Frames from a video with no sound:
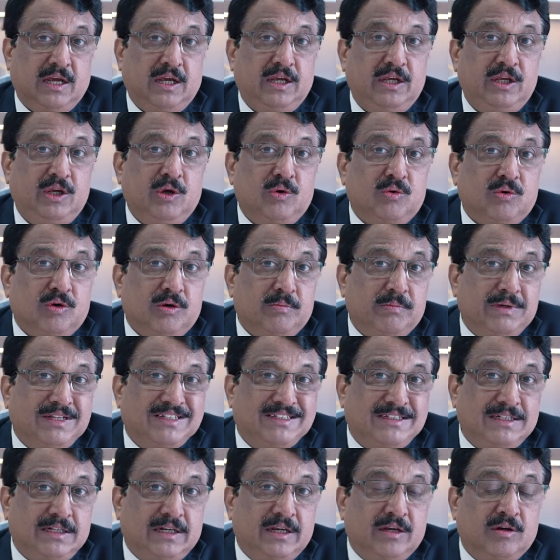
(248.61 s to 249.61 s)
you could be
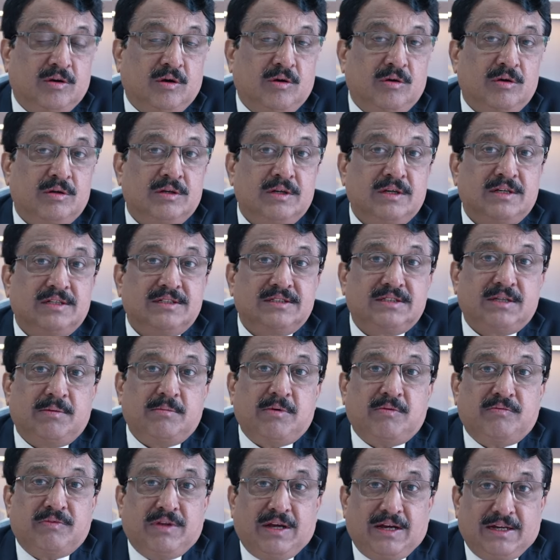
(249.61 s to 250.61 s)
sitting on some
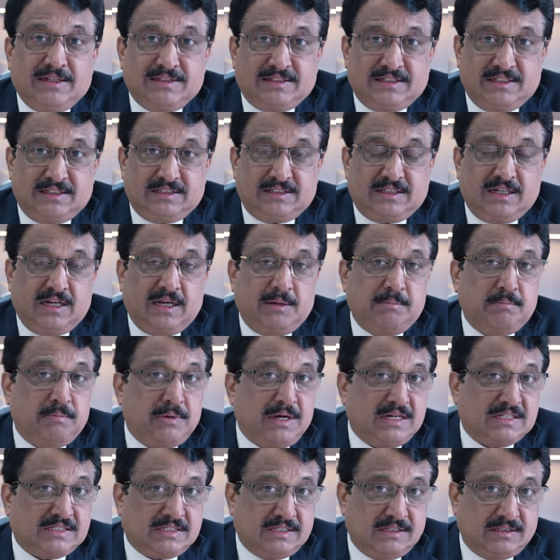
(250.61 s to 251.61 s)
of the assets like
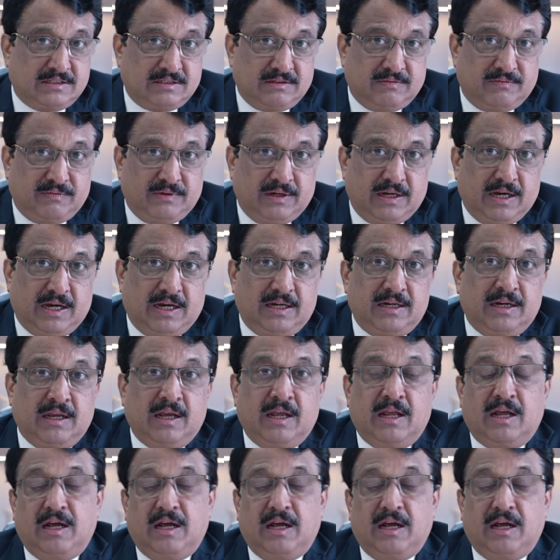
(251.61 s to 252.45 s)
parcels of land,